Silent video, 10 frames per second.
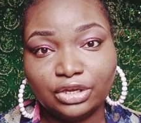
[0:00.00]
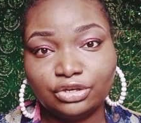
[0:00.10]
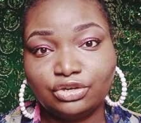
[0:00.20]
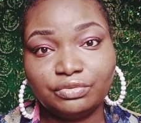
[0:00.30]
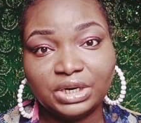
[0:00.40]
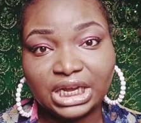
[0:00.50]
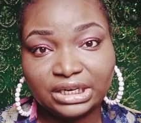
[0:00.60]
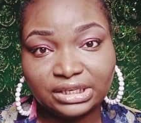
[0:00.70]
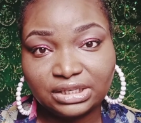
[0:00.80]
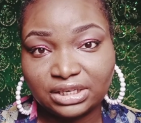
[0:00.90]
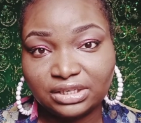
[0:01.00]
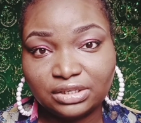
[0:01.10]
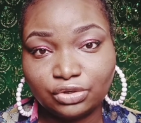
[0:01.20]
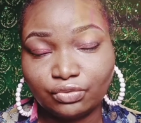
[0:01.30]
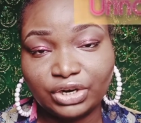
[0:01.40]
urinalysis,
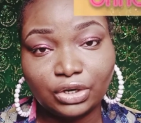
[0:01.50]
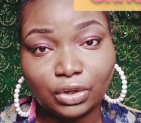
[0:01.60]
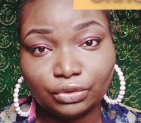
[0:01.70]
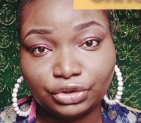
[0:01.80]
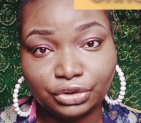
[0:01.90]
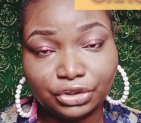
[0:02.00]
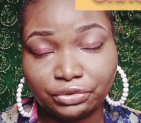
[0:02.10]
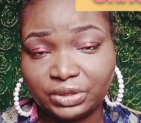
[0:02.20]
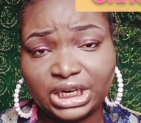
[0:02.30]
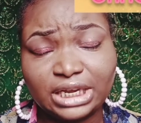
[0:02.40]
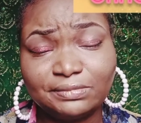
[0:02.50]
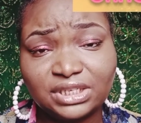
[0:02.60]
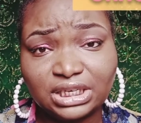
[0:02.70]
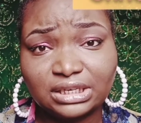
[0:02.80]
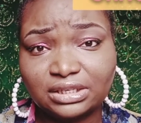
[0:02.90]
urine culture, urine
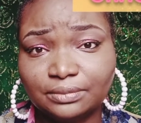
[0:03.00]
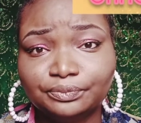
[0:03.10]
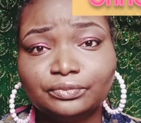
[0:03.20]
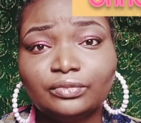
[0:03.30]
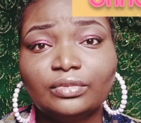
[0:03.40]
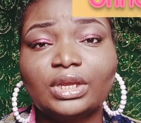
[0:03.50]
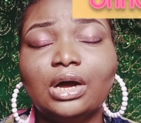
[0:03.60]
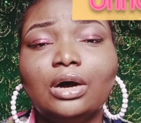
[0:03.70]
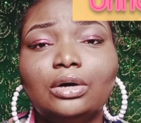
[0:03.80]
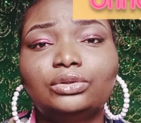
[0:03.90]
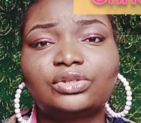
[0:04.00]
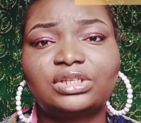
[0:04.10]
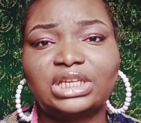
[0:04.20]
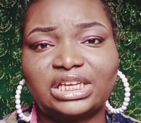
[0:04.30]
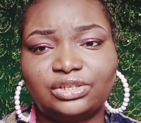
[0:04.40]
MCS, all those
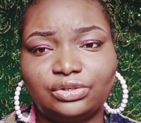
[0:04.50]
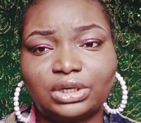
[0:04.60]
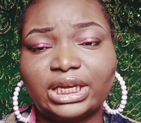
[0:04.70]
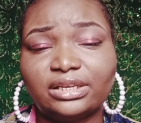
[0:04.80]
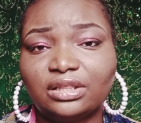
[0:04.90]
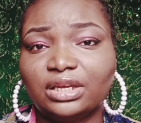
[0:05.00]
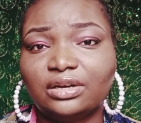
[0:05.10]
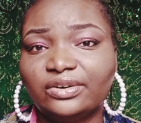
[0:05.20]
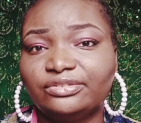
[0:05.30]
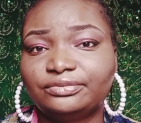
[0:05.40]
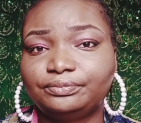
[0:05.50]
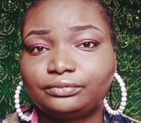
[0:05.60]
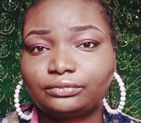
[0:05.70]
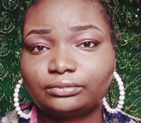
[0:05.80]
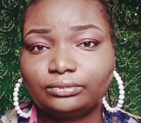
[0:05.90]
tests you can think of
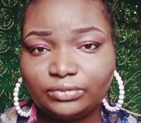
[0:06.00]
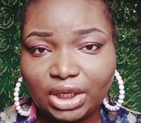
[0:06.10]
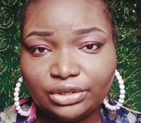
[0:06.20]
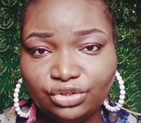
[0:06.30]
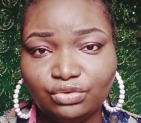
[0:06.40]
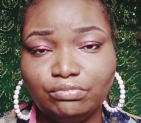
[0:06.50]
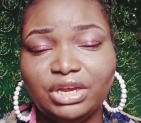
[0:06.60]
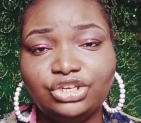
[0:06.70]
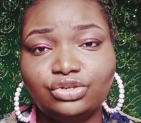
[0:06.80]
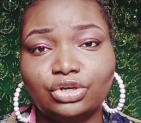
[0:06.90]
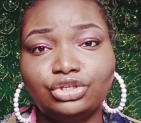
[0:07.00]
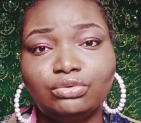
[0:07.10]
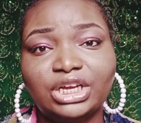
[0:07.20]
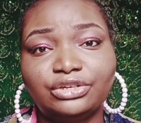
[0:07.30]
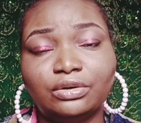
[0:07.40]
to make sure you
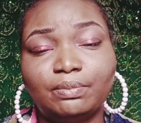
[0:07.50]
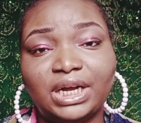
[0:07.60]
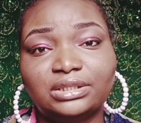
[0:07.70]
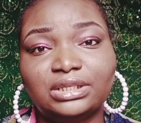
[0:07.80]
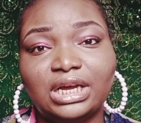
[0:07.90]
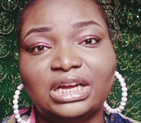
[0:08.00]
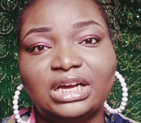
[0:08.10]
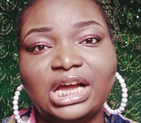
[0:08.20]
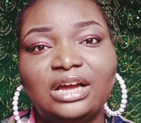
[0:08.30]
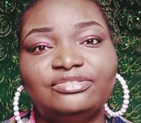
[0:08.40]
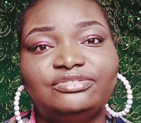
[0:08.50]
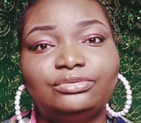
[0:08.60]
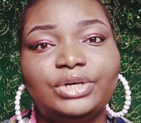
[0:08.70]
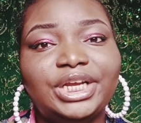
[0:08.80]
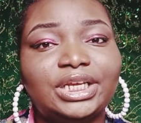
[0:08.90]
and your partner are
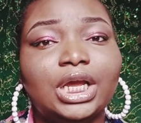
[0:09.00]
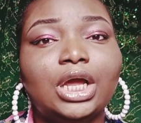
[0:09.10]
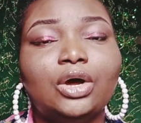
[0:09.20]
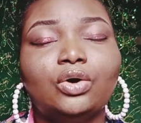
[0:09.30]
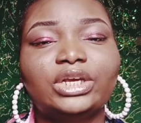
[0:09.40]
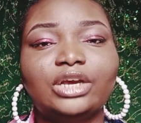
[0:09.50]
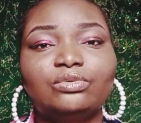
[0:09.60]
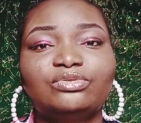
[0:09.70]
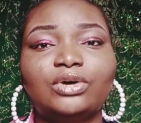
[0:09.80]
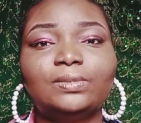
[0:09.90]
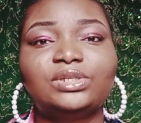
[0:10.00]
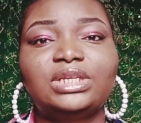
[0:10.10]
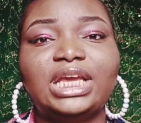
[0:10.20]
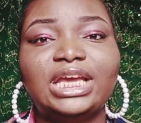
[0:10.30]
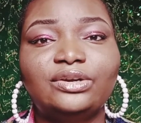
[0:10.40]
free. Okay, we've come to
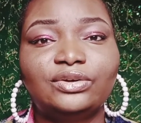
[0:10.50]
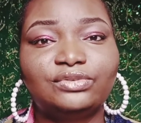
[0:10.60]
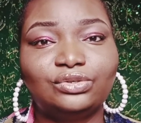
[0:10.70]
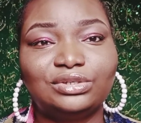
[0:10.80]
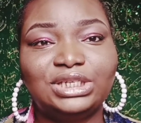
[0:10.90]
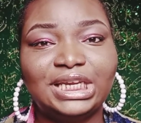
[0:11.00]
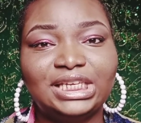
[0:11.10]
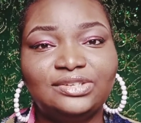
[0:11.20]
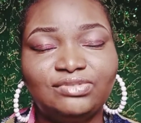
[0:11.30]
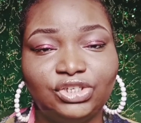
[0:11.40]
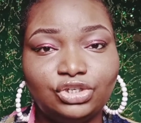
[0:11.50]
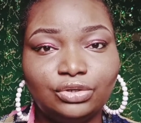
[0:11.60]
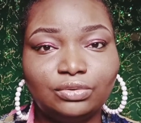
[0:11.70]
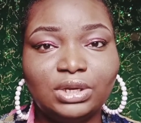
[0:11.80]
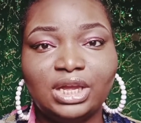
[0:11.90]
the end of today's
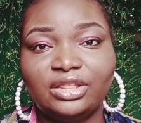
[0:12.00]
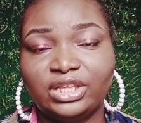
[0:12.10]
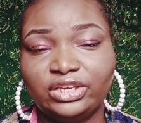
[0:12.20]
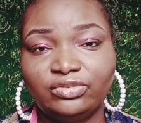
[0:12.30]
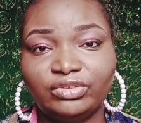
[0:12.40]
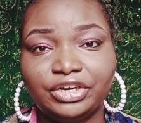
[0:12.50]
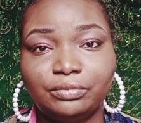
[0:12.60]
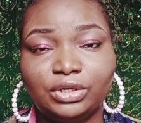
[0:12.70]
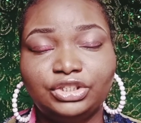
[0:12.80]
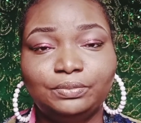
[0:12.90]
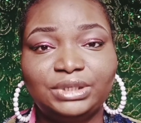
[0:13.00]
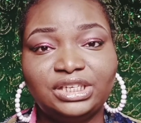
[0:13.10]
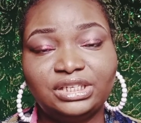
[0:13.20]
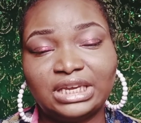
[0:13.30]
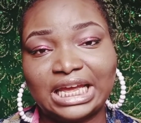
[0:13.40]
video. Thank you very much.
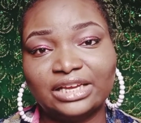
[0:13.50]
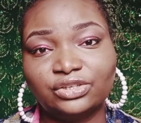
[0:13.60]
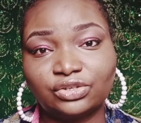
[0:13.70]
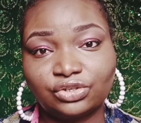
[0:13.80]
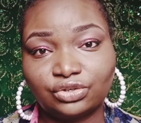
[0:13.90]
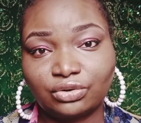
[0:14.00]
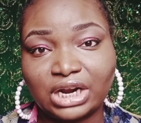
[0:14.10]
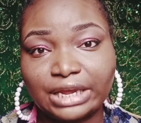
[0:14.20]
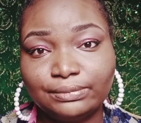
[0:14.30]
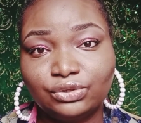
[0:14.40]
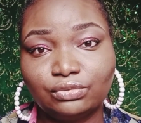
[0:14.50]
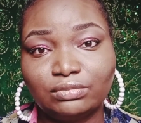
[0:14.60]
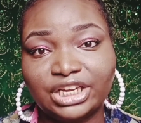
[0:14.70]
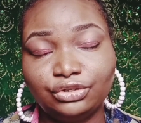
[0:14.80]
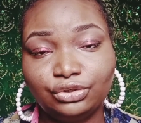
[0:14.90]
Please like, subscribe to my
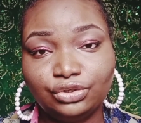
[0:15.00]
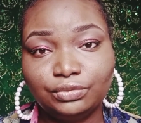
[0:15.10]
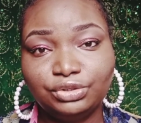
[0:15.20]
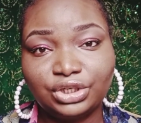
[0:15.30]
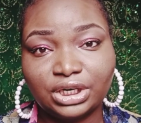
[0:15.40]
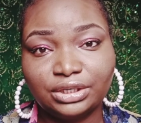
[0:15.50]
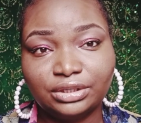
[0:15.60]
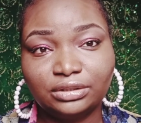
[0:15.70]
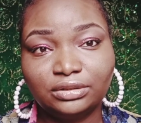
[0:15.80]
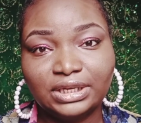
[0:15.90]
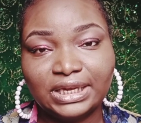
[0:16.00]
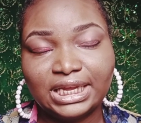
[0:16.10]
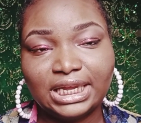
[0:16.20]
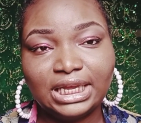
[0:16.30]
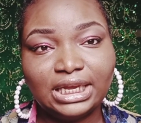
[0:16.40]
YouTube channel,
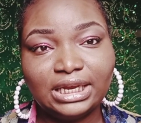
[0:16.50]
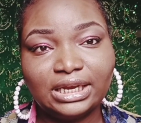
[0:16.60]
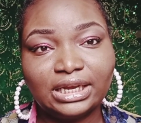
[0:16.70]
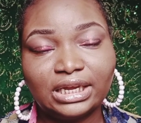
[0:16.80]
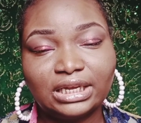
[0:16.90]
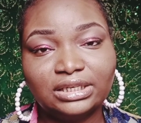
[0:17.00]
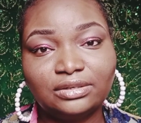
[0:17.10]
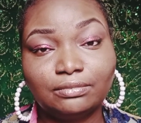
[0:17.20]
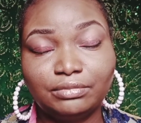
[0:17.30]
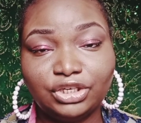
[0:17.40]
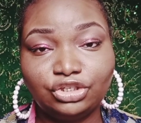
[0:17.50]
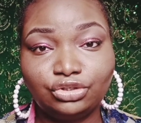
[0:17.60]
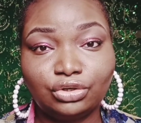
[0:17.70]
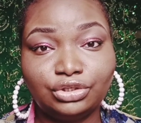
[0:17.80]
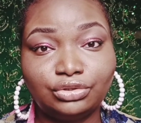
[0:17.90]
and make
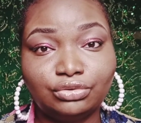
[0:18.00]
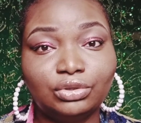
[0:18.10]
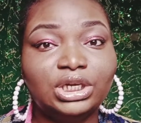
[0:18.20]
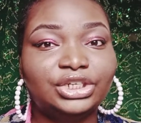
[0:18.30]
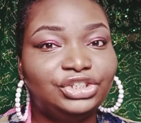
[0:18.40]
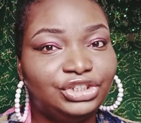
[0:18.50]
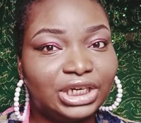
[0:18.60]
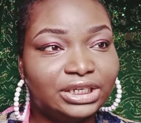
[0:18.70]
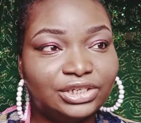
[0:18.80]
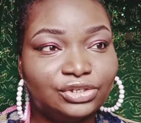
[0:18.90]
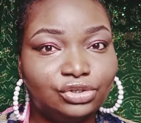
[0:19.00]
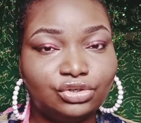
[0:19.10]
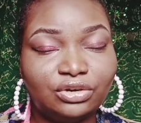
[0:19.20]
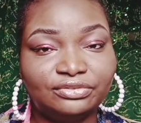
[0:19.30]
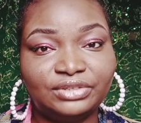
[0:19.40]
sure you share this to
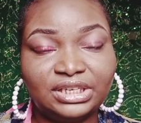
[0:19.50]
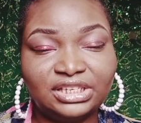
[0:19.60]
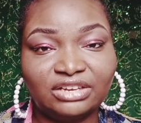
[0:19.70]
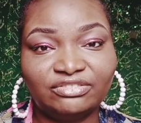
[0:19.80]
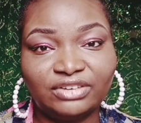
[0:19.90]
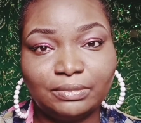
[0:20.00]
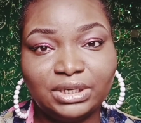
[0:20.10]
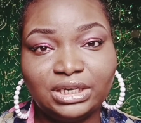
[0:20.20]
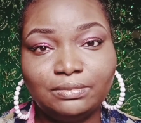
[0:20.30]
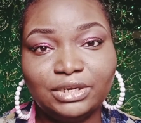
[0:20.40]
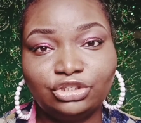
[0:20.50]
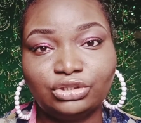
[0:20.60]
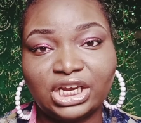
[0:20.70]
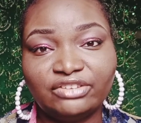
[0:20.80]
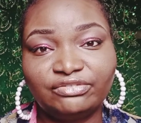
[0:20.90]
your friends and family. Make sure
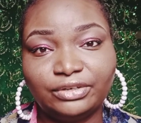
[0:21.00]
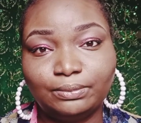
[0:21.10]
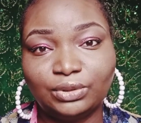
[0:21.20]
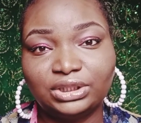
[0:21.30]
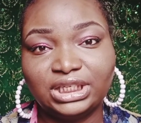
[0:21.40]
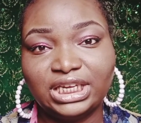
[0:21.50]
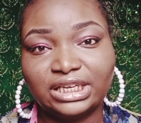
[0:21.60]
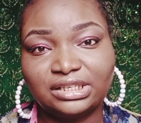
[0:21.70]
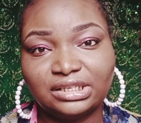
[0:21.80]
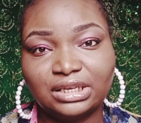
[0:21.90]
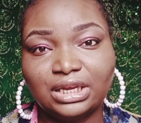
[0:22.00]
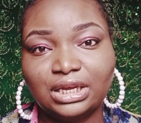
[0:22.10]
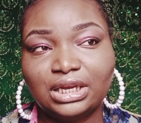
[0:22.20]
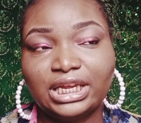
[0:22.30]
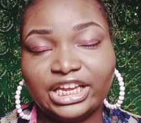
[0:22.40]
everybody gets
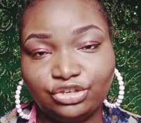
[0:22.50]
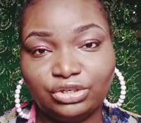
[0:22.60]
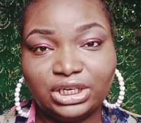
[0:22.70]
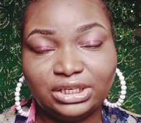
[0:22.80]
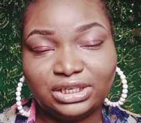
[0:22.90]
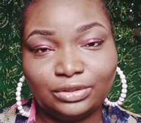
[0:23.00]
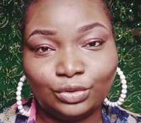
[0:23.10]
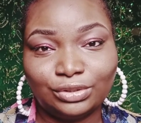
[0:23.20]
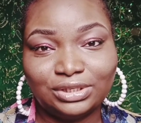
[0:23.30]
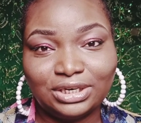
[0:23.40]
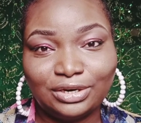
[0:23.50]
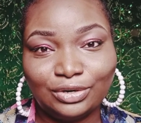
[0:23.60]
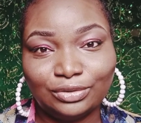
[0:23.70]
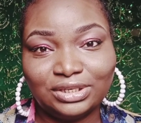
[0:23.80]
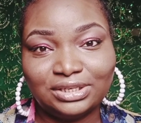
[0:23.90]
educated concerning
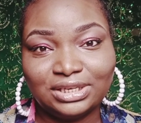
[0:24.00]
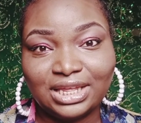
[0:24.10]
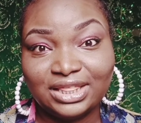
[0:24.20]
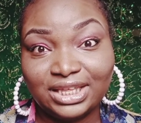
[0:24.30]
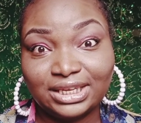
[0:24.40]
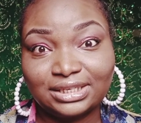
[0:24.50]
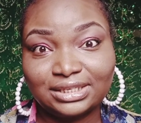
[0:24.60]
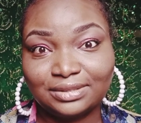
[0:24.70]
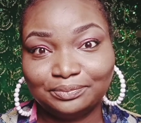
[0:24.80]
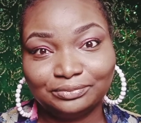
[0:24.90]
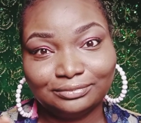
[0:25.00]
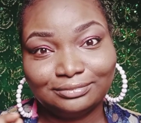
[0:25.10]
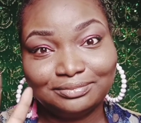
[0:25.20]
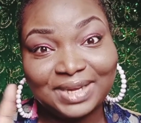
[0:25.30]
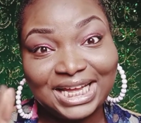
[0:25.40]
all this. Thanks.
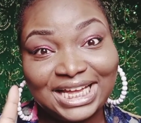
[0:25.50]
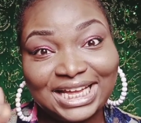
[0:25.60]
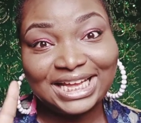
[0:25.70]
Bye.